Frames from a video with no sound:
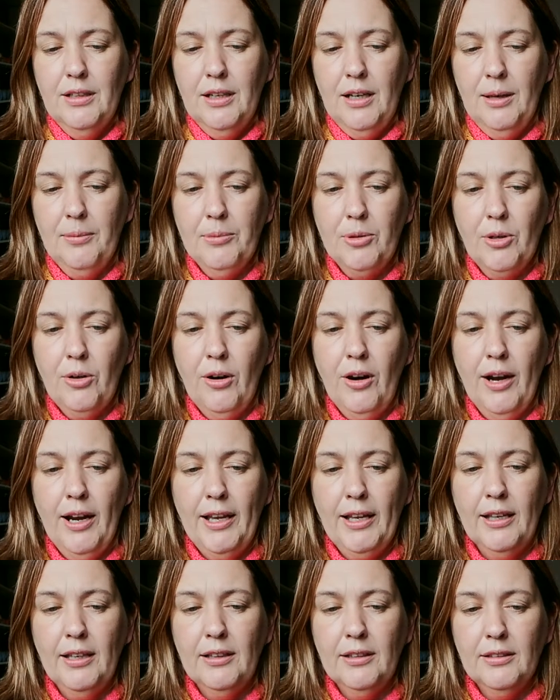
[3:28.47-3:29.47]
I'm
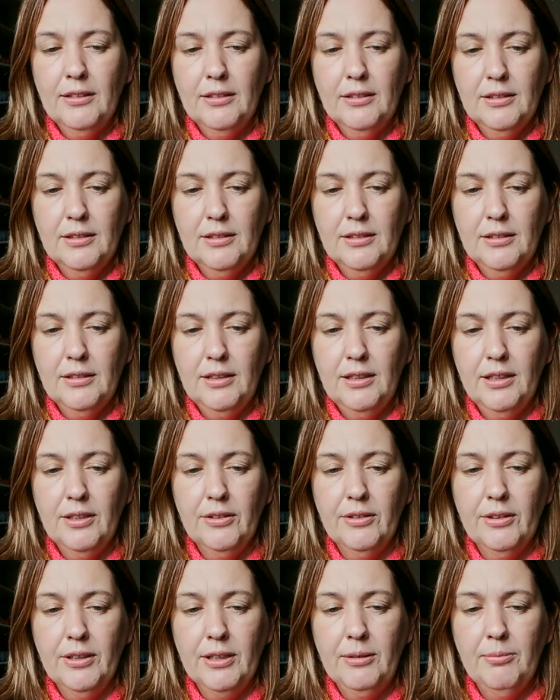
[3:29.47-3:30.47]
crying here
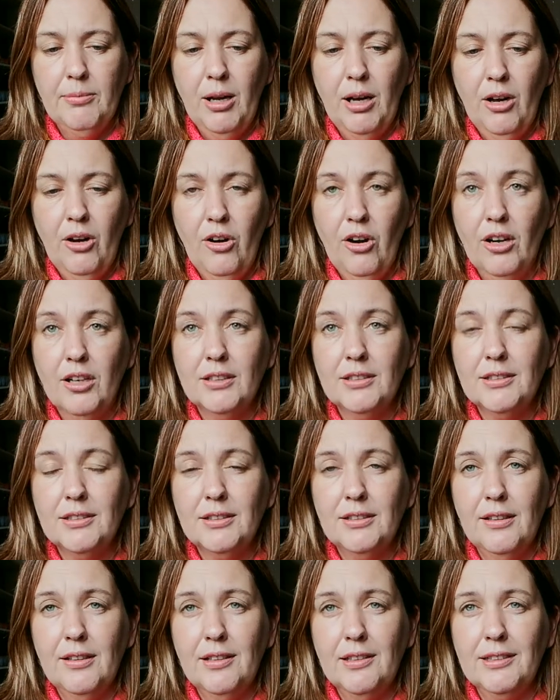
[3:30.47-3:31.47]
in my heart,
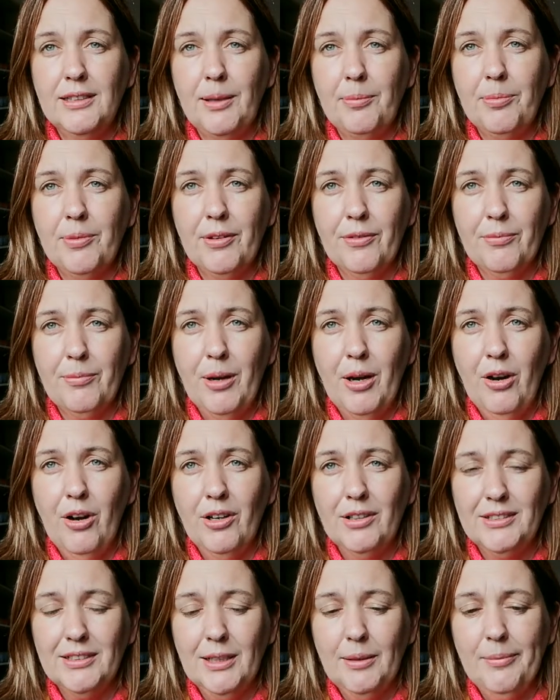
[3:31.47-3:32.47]
in the depth of my
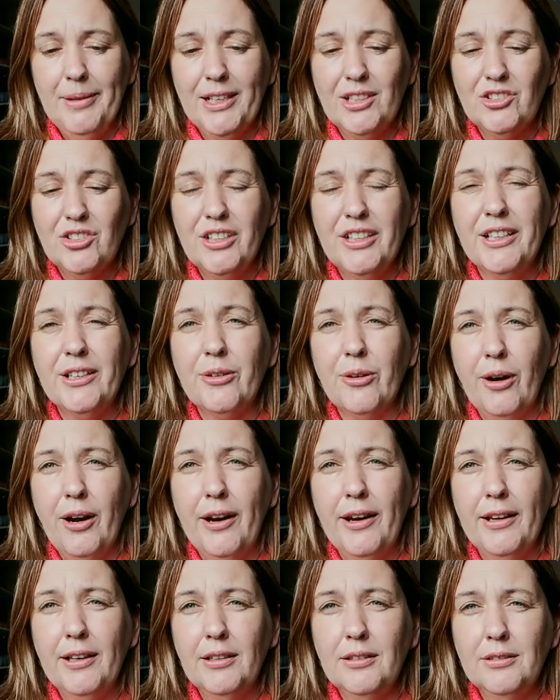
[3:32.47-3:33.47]
heart. I'm actually
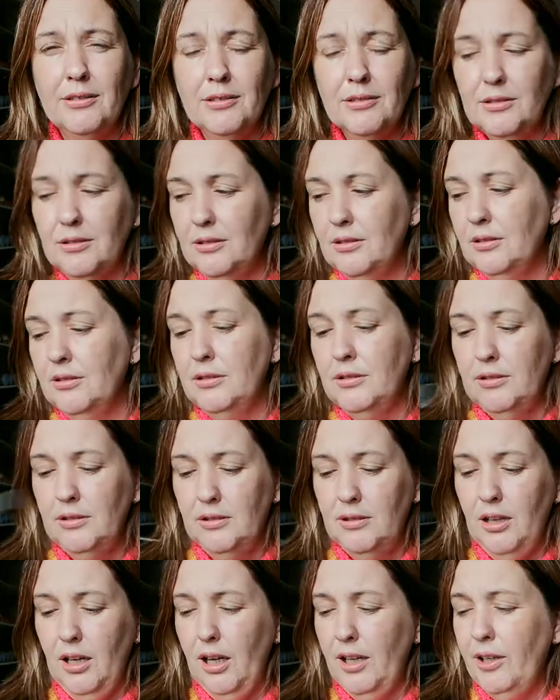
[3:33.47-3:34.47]
crying.
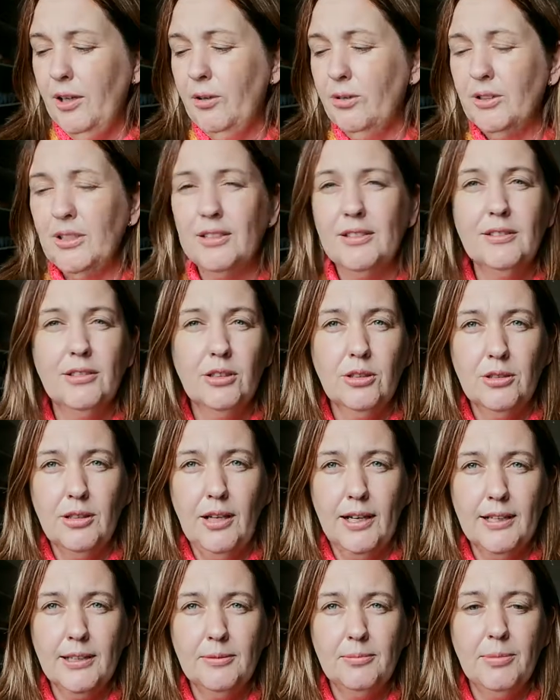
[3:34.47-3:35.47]
I know it doesn't look
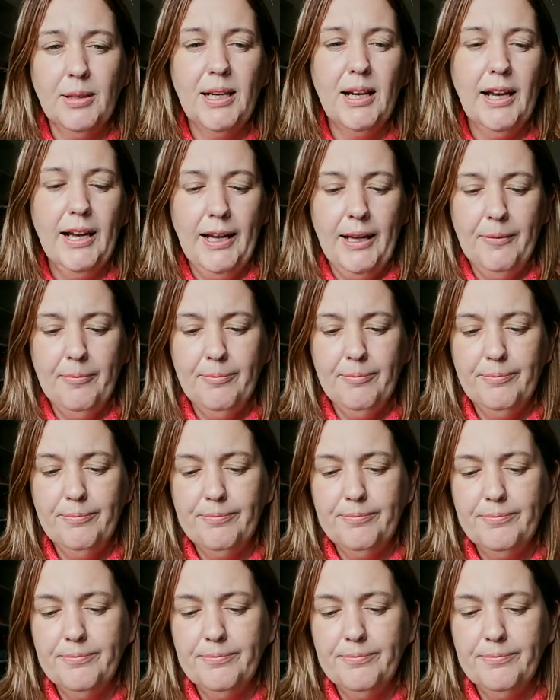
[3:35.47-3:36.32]
like it, but I am.